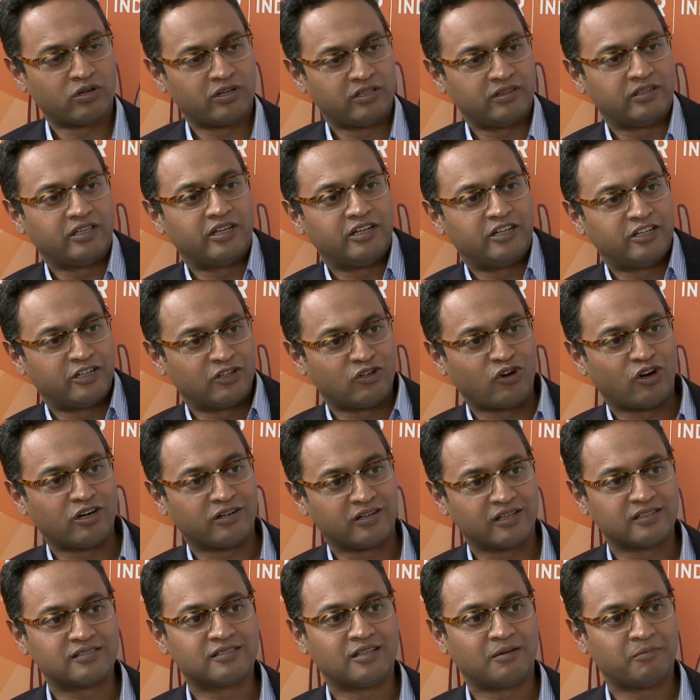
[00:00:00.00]
in the Indian
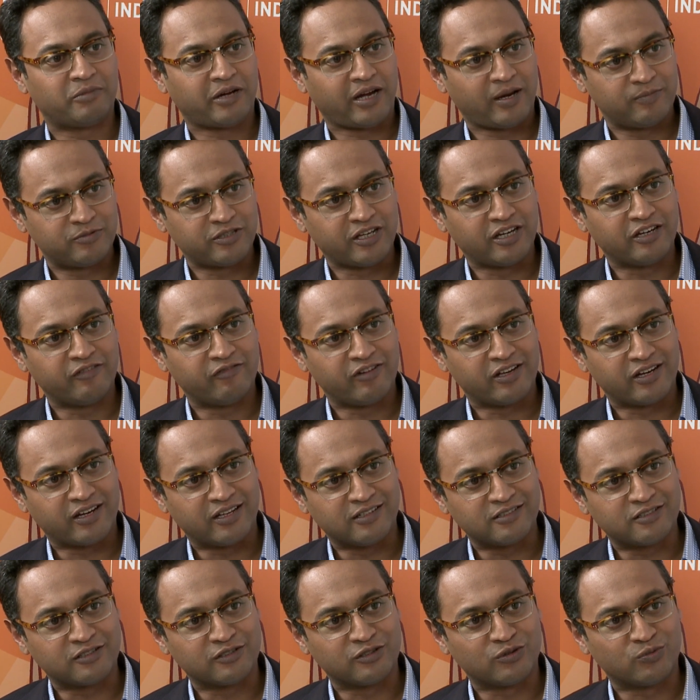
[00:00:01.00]
context than perhaps anywhere
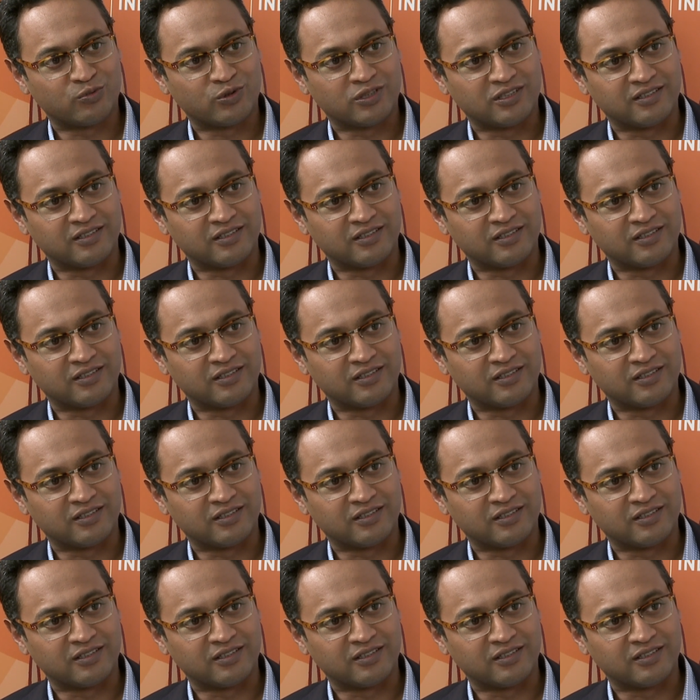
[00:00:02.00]
else in the world.